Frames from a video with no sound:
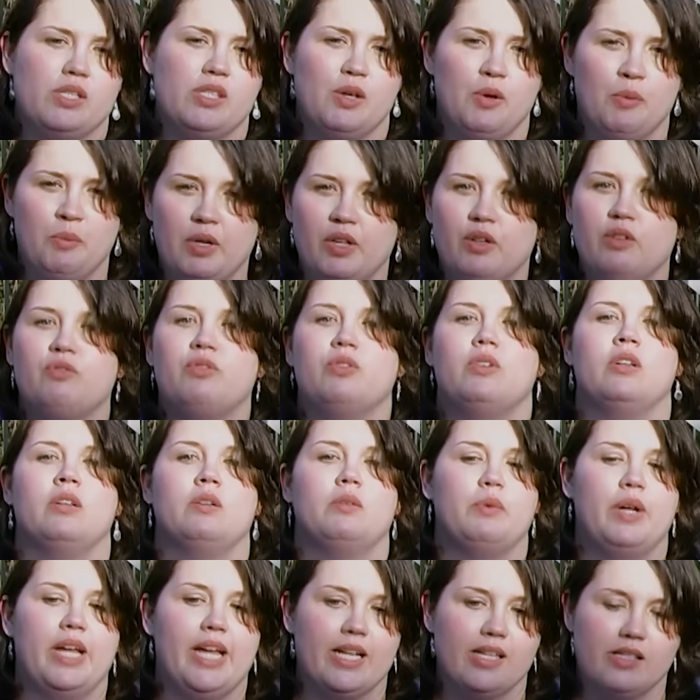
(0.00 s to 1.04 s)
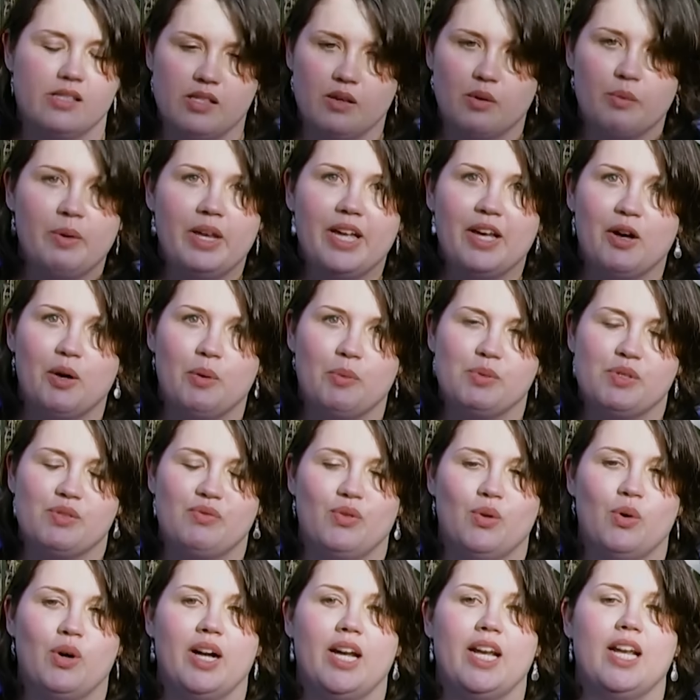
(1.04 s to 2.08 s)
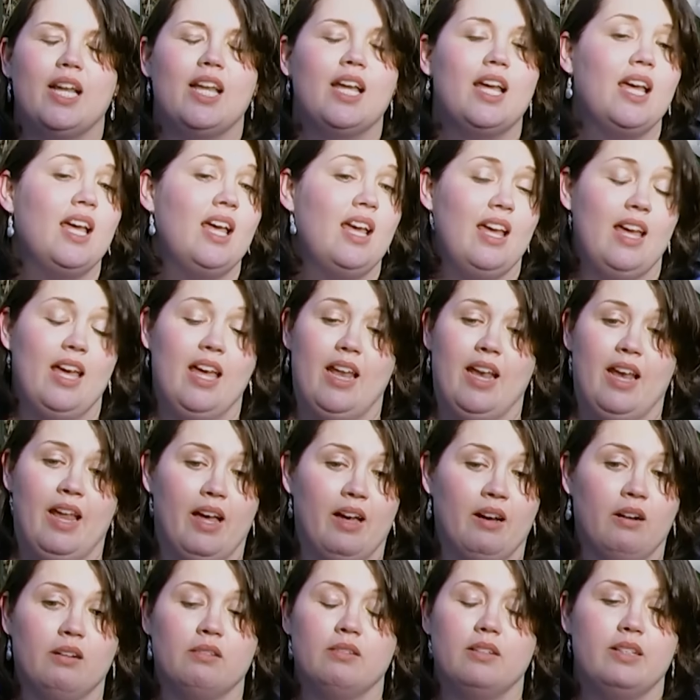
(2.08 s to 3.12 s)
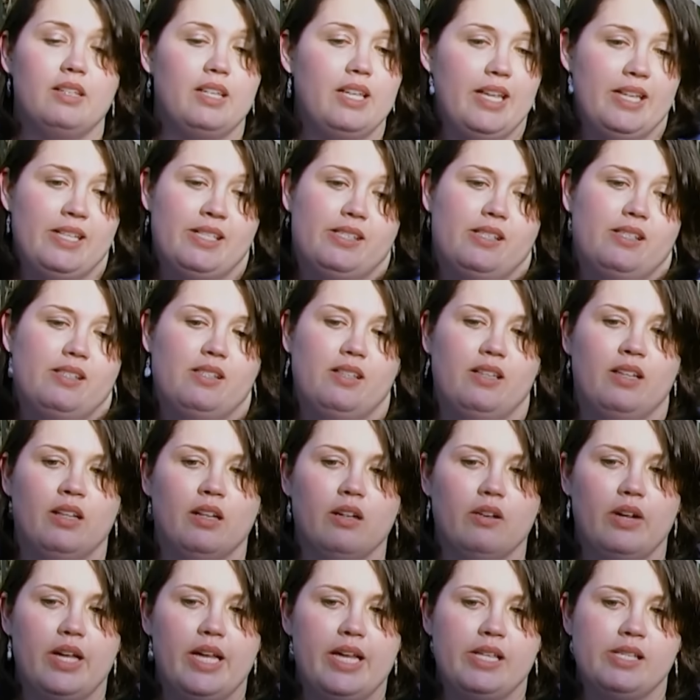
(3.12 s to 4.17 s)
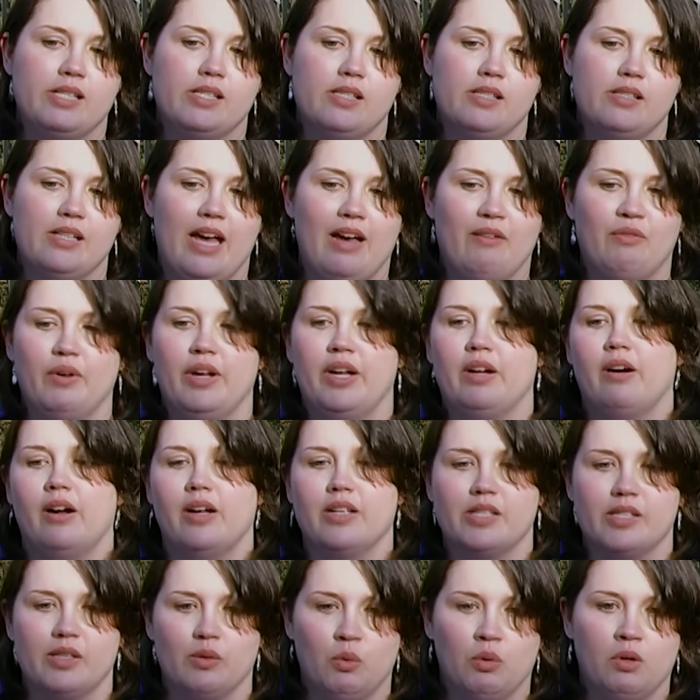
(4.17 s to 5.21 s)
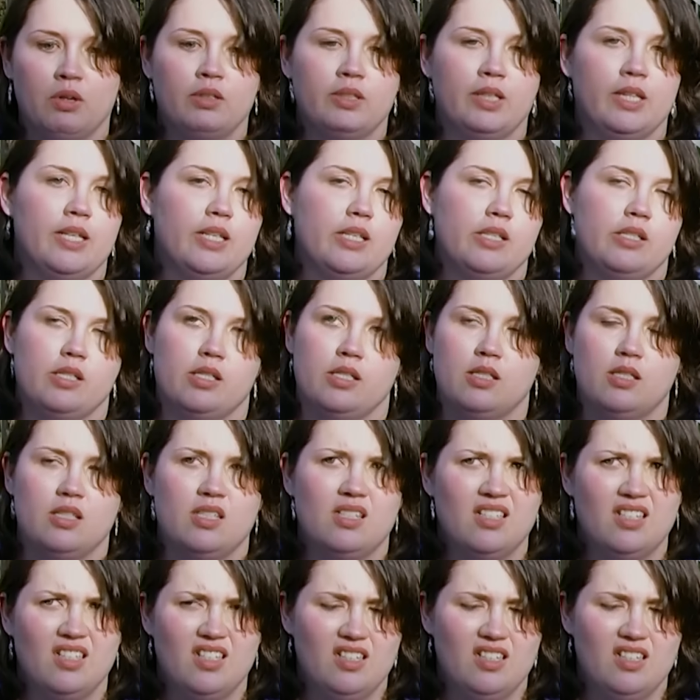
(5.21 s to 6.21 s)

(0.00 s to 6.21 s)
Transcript: so beautiful and we had so many hopes for it. And now he's halfway across the world, and it just